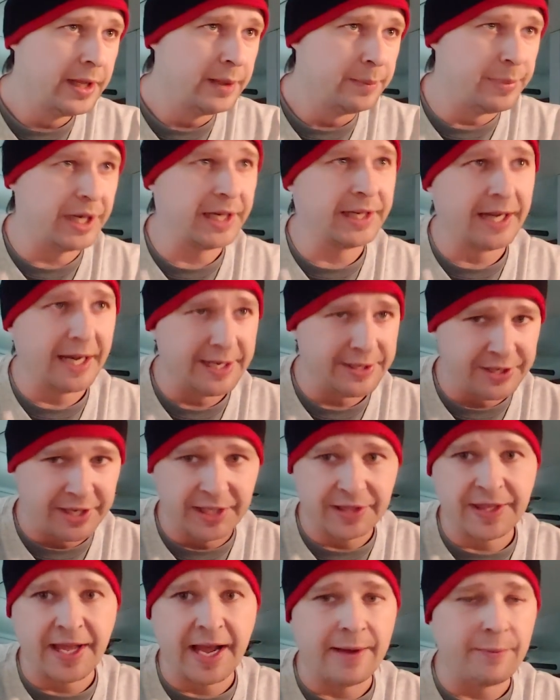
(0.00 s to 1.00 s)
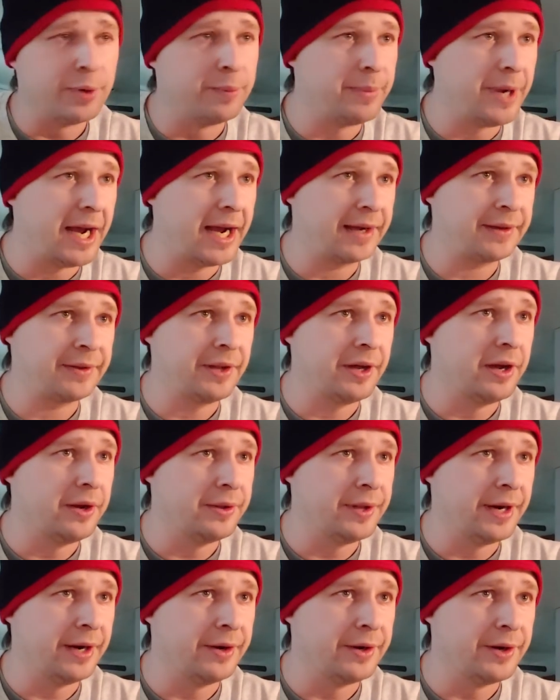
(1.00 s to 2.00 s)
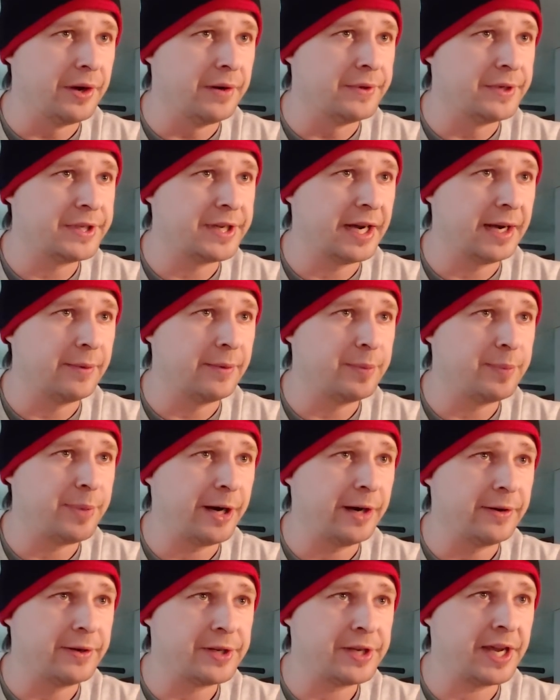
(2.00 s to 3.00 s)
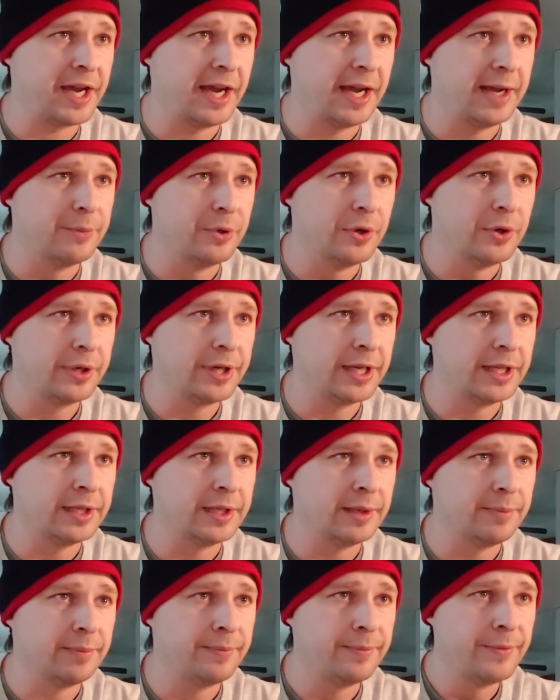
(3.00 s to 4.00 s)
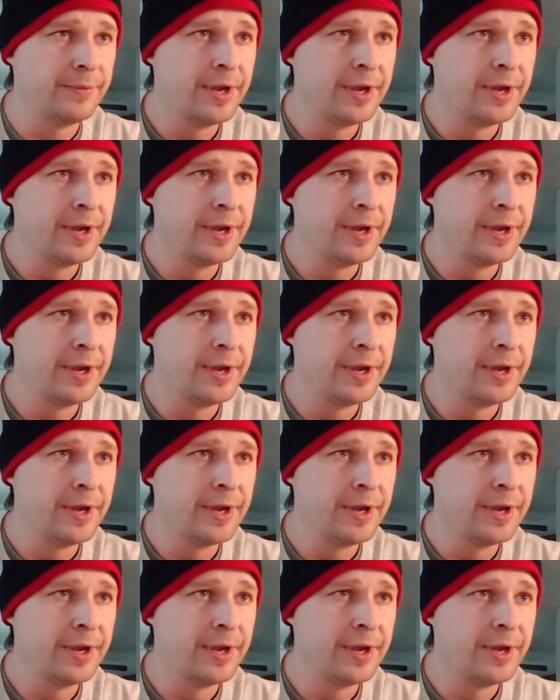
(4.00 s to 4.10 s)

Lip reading: Buckeyes get that one back, though, there in overtime with Paris Campbell getting the